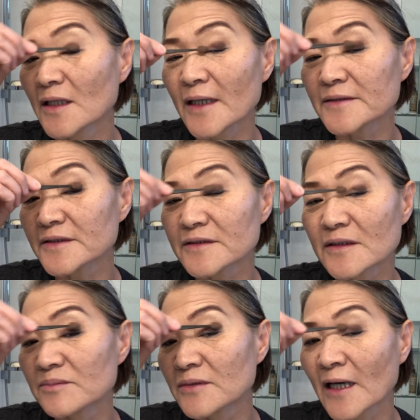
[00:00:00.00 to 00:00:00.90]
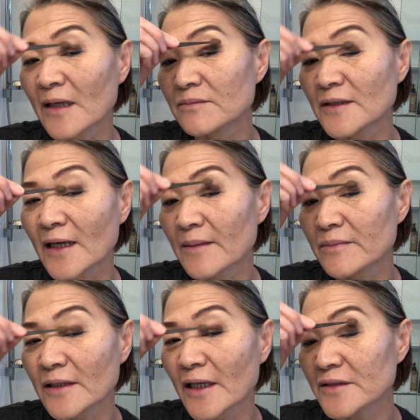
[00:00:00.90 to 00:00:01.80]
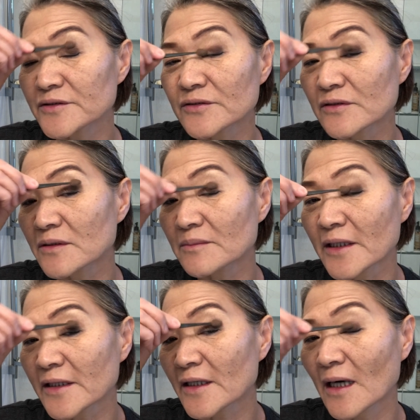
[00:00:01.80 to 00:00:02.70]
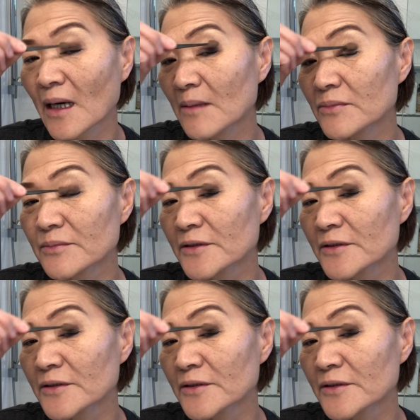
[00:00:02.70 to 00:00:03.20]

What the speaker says: I did a blah blah blah during makeup